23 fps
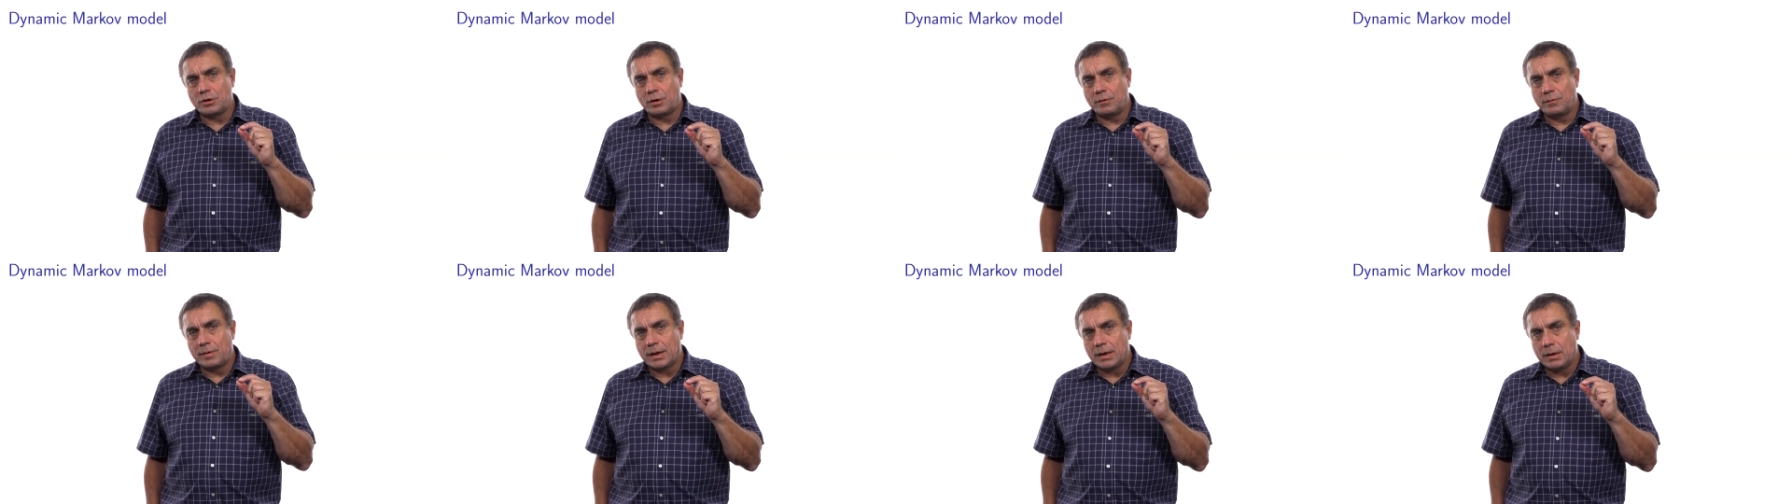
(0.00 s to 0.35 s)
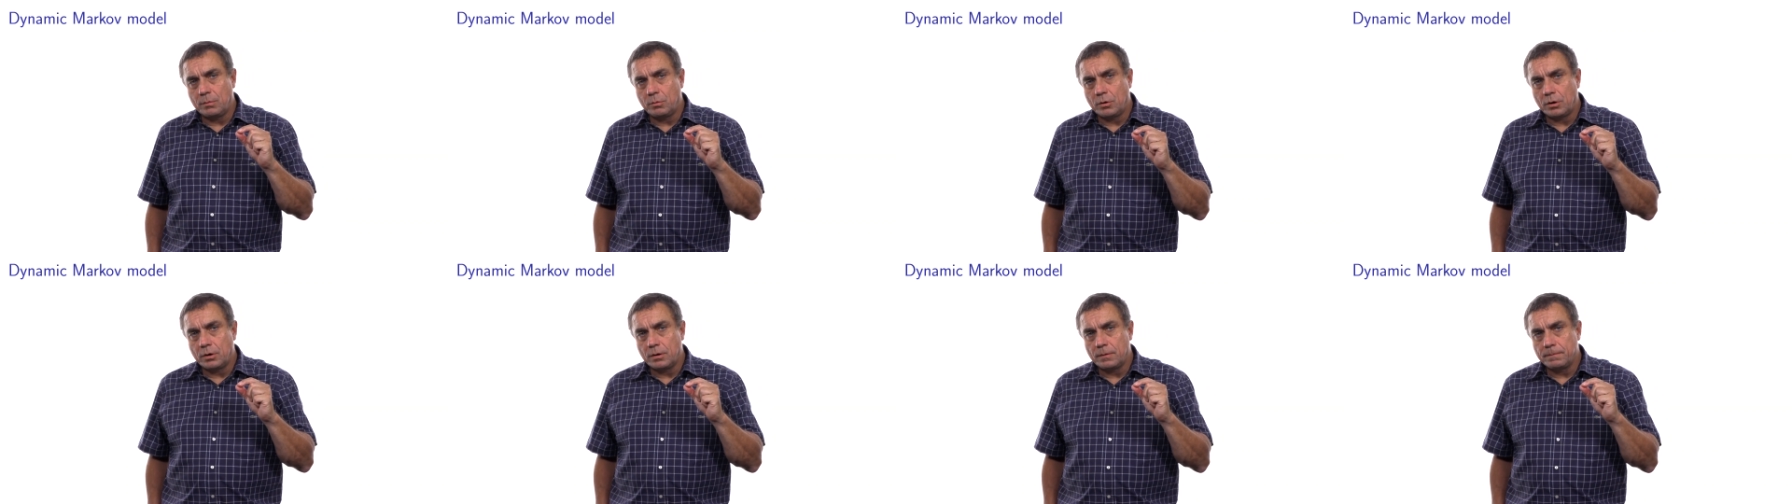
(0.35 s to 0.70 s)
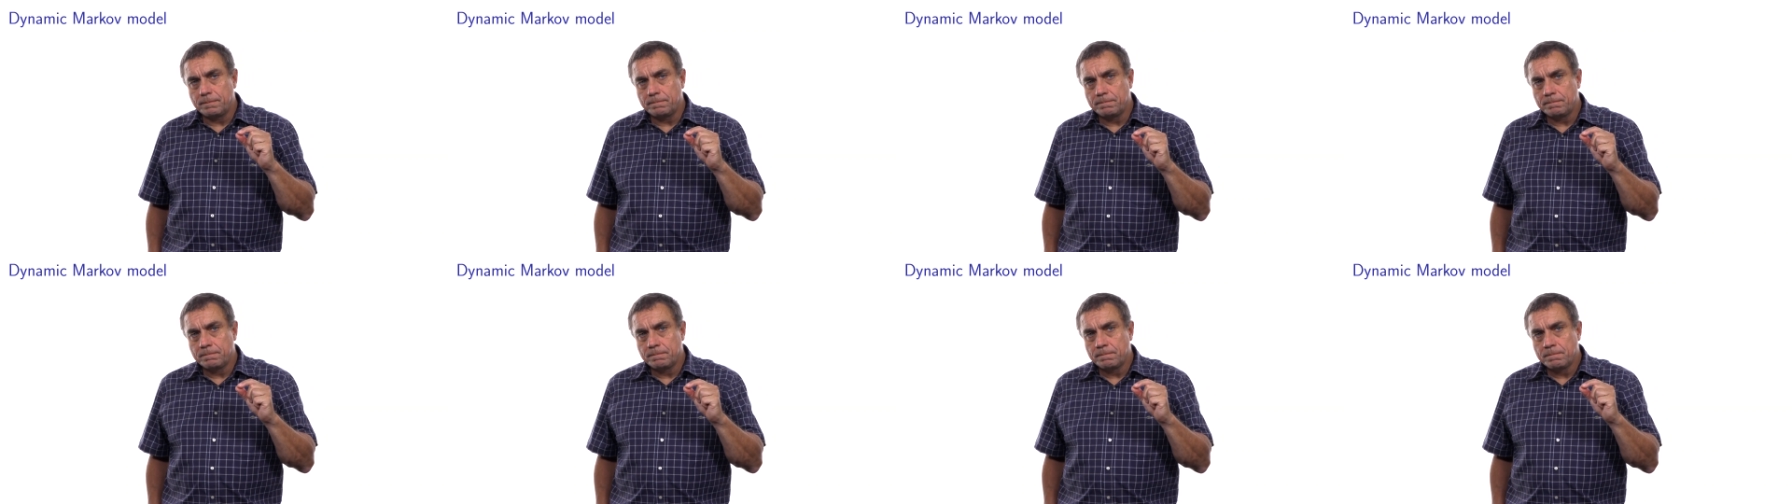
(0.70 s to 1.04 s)
variable.
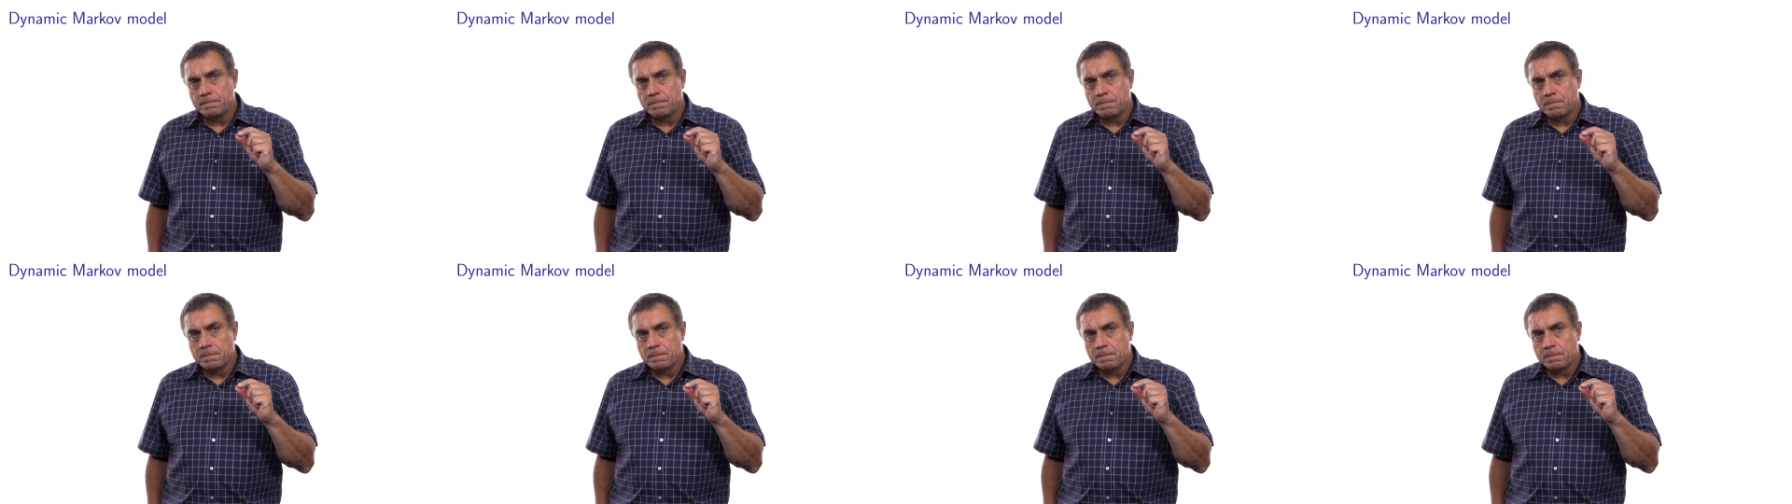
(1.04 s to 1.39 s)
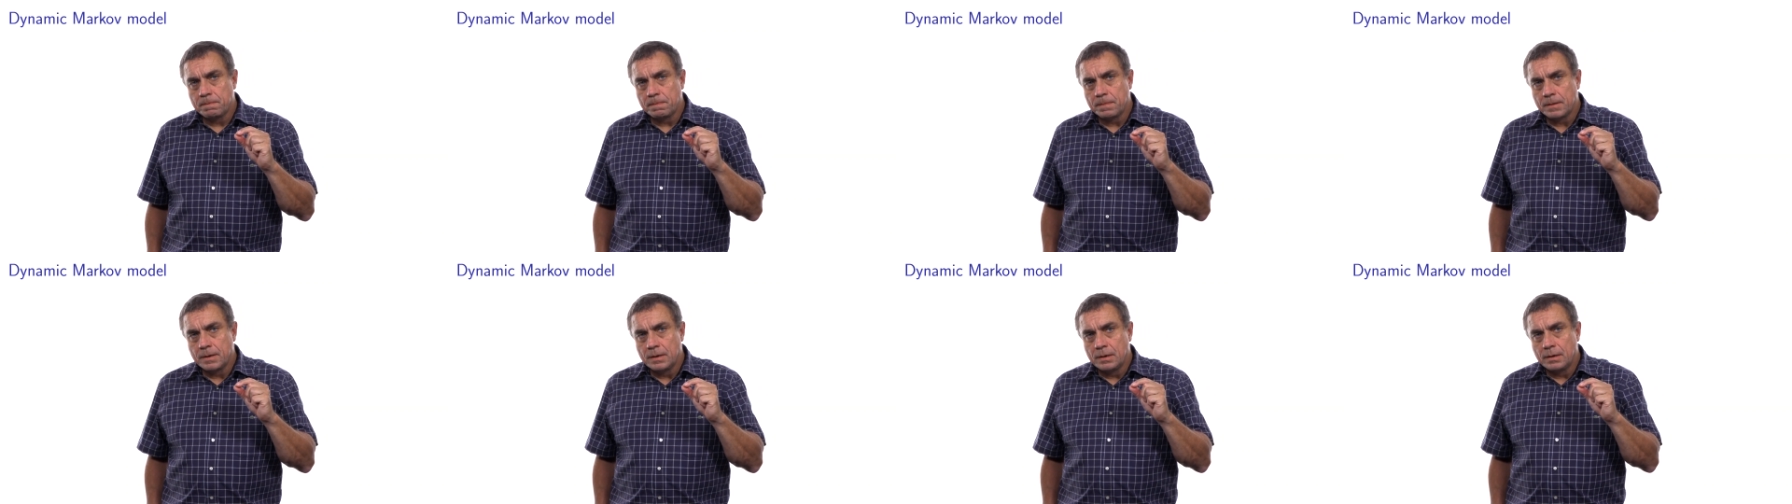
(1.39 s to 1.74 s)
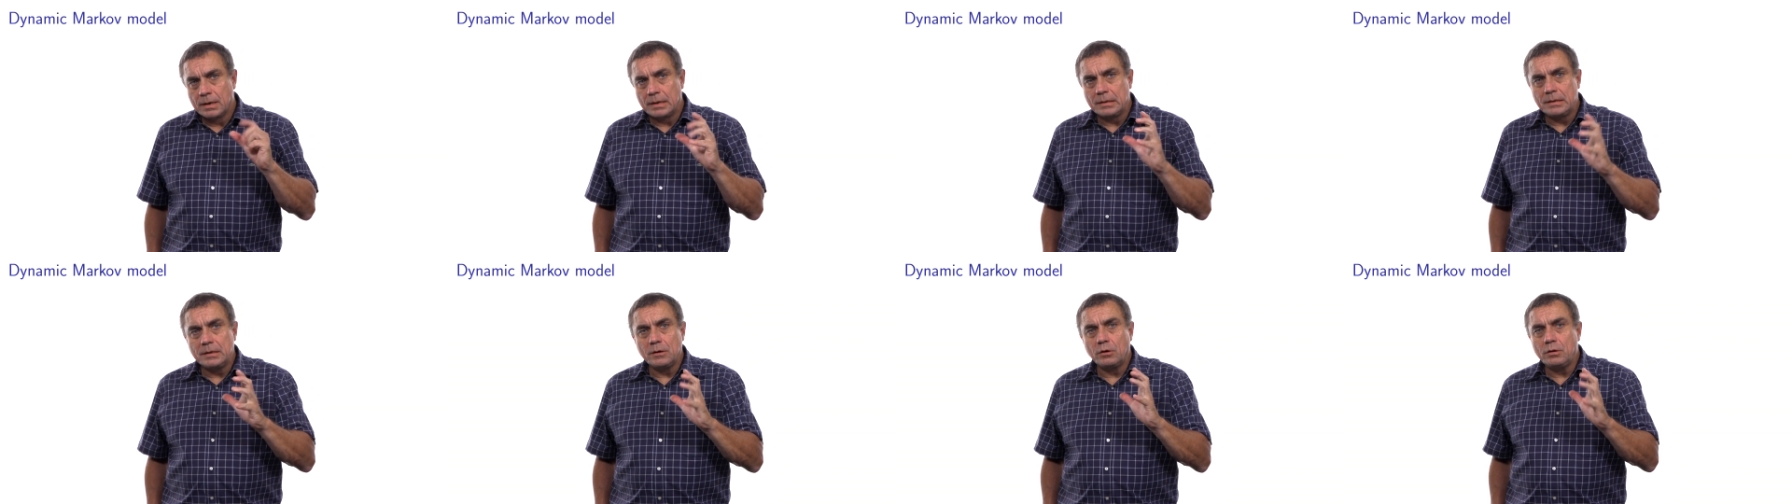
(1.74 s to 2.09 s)
And the